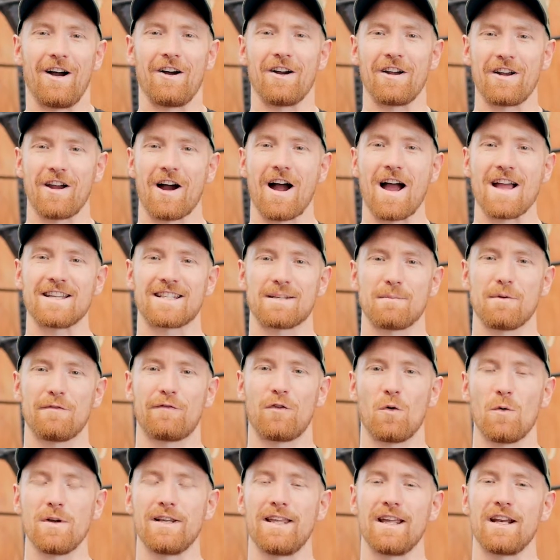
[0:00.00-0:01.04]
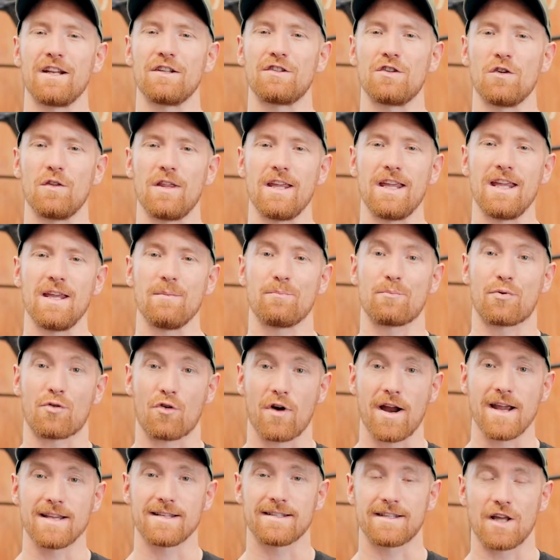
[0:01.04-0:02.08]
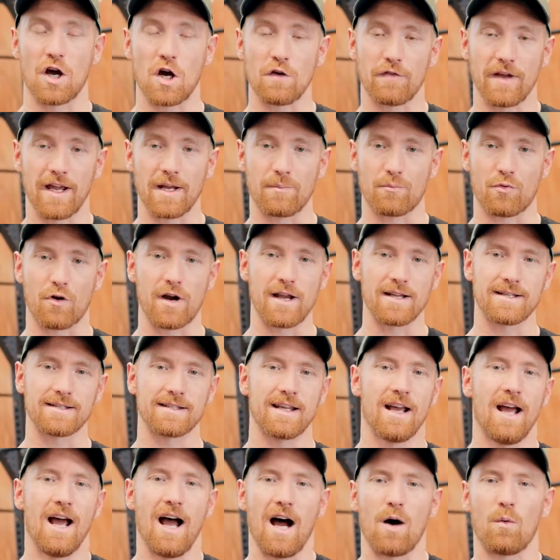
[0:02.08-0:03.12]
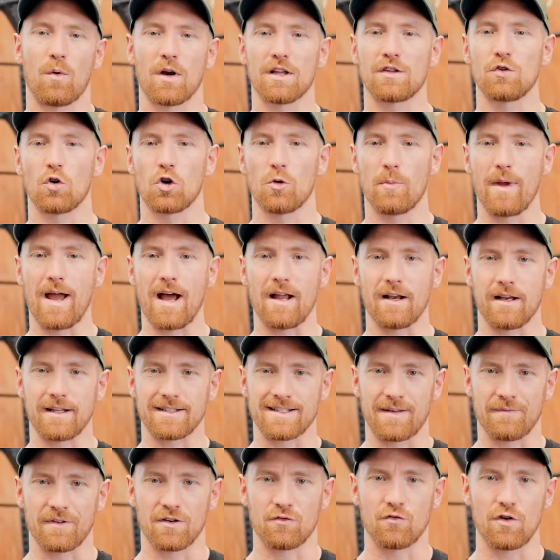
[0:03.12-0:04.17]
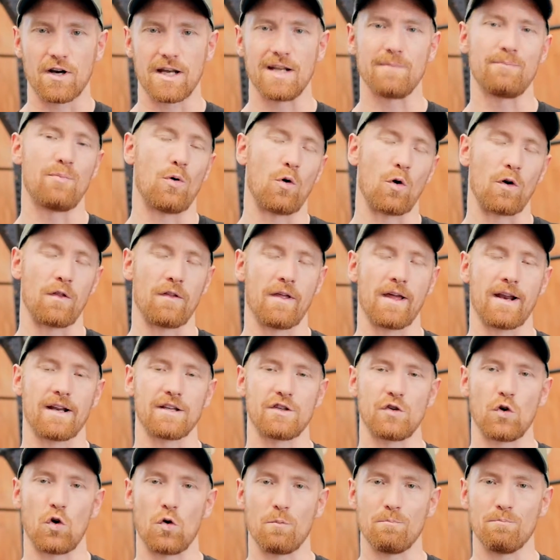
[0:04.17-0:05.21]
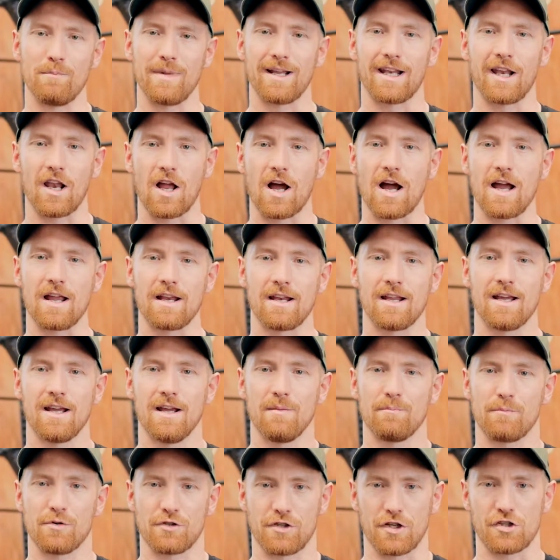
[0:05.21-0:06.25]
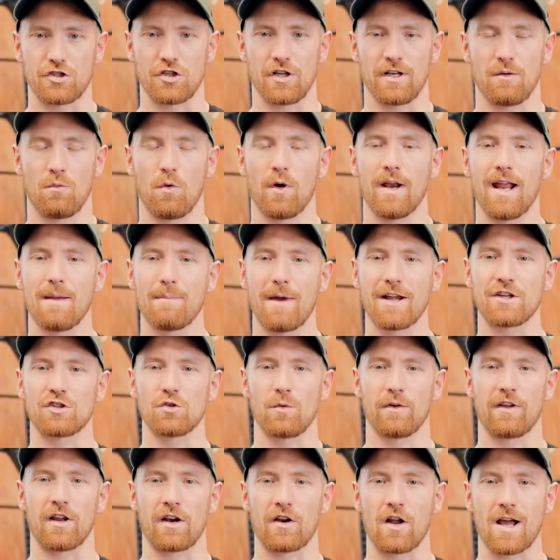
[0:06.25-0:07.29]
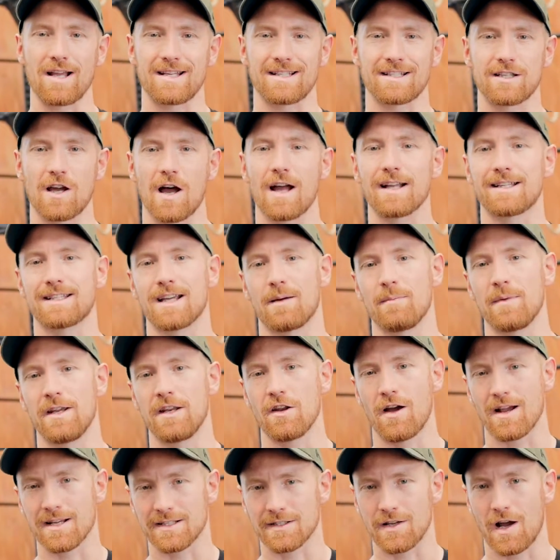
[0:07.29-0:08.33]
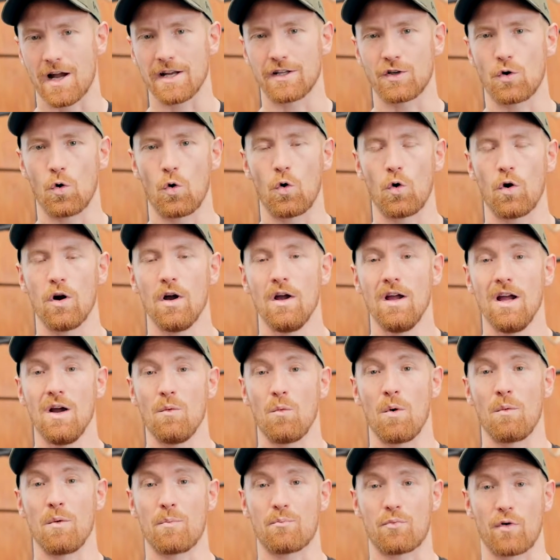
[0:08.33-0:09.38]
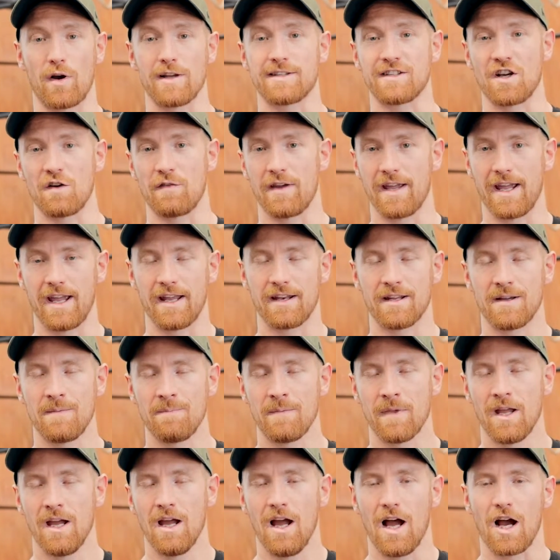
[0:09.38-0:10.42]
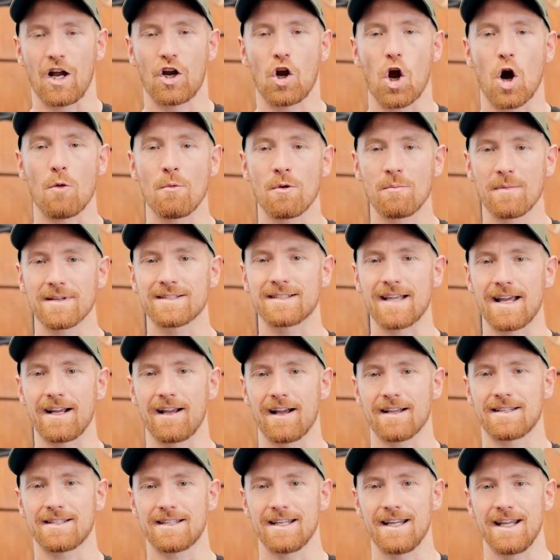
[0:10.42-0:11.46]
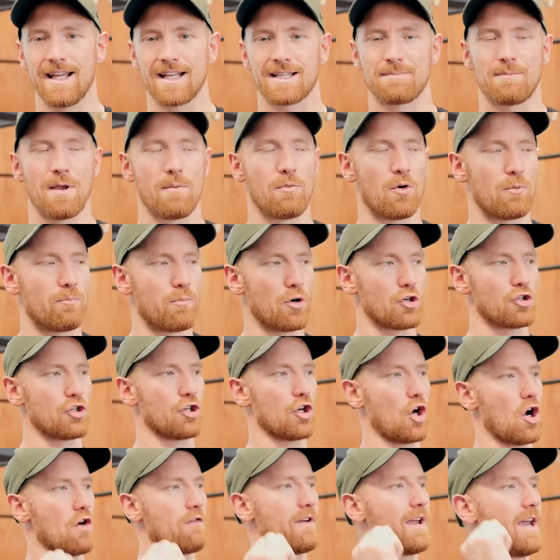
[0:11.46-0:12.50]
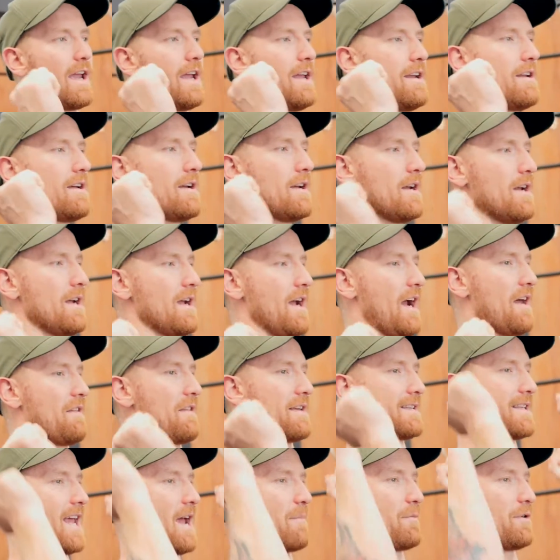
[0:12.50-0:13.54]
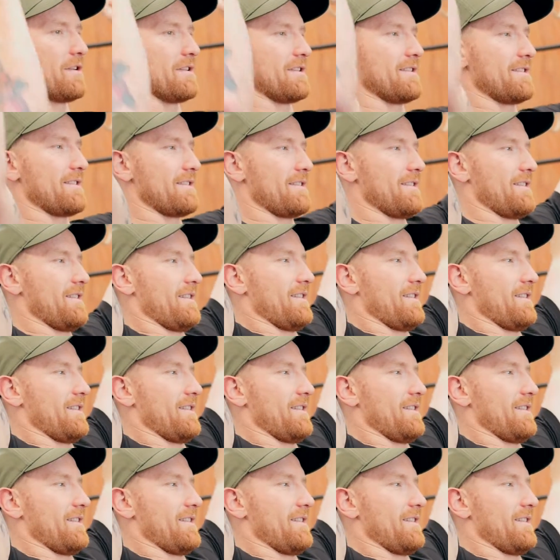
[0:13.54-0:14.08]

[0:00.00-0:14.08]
Alright guys, so before we get into the press, the overhead press, I want to talk about something really important. That is your midline position. We want to make sure we get a nice tight tummy, nice tight core when we press overhead. A common mistake I see is people pushing overhead and this happens.